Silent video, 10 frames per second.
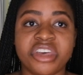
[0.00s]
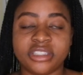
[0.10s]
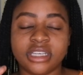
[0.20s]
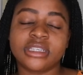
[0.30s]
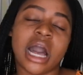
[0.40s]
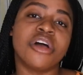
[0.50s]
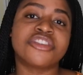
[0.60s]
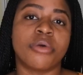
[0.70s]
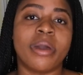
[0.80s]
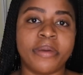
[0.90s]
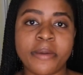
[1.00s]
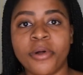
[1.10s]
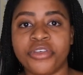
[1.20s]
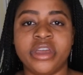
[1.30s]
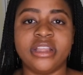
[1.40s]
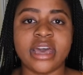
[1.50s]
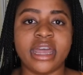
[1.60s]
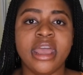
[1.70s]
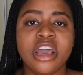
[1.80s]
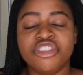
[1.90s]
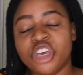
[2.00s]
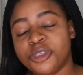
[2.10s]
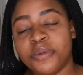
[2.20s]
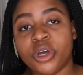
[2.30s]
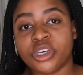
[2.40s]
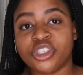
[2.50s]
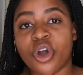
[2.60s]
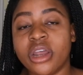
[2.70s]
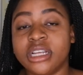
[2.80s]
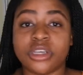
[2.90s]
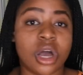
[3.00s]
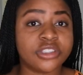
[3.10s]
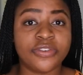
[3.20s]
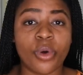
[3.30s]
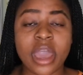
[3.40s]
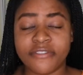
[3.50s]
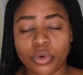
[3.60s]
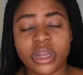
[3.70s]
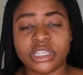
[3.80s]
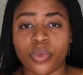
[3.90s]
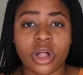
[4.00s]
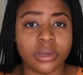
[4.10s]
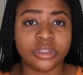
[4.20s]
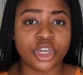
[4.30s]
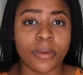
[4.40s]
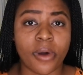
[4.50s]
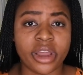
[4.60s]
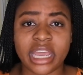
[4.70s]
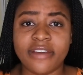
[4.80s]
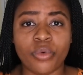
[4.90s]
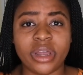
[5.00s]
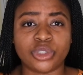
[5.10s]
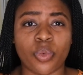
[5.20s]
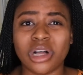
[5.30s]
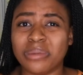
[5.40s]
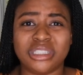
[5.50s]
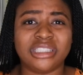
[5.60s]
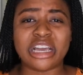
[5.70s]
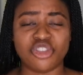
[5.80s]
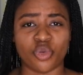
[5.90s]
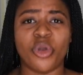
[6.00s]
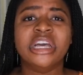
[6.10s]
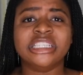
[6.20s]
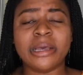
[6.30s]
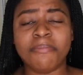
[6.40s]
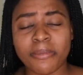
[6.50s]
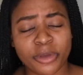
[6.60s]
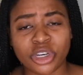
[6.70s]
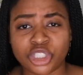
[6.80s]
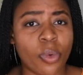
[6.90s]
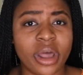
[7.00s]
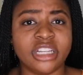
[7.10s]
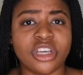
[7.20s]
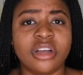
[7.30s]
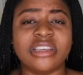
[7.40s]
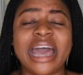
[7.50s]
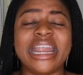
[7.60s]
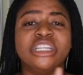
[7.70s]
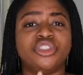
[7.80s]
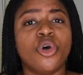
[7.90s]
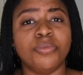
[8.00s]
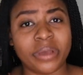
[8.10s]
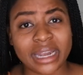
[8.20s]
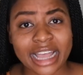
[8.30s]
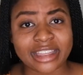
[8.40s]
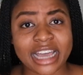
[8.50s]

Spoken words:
There's this culture where people think that just because you're on a dance floor, everyone is welcome to your body, everyone is welcome to touch you simply because you want to dance, and it don't be like